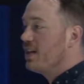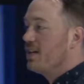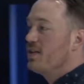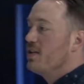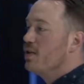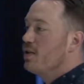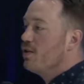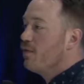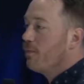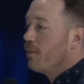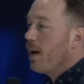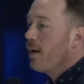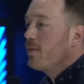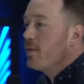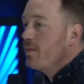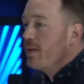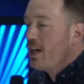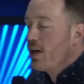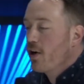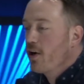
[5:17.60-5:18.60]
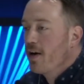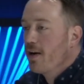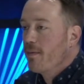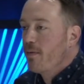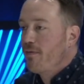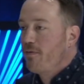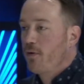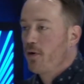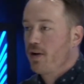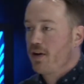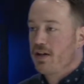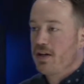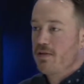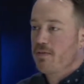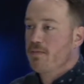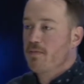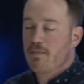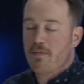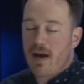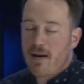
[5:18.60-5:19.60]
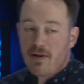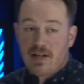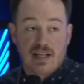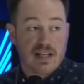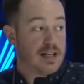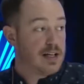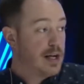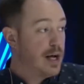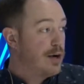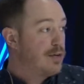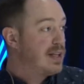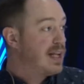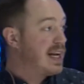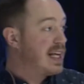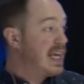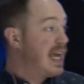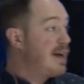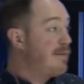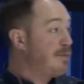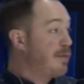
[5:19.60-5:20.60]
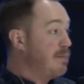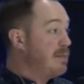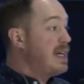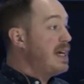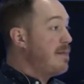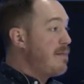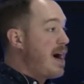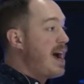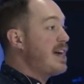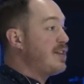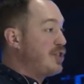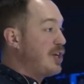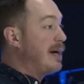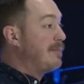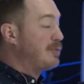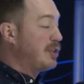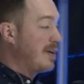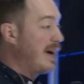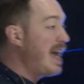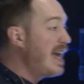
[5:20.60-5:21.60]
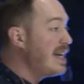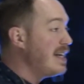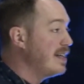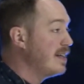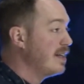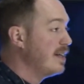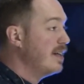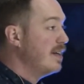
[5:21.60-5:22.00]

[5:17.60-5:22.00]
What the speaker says: You've probably heard it before, and you maybe didn't know that it came from Nehemiah chapter 8.